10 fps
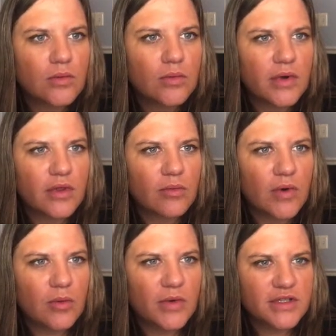with
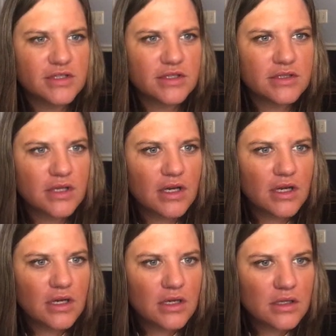what we just
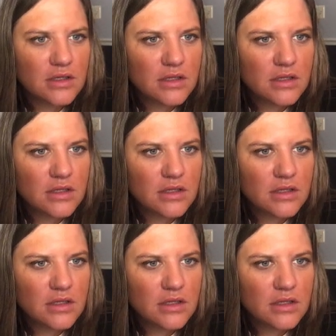got.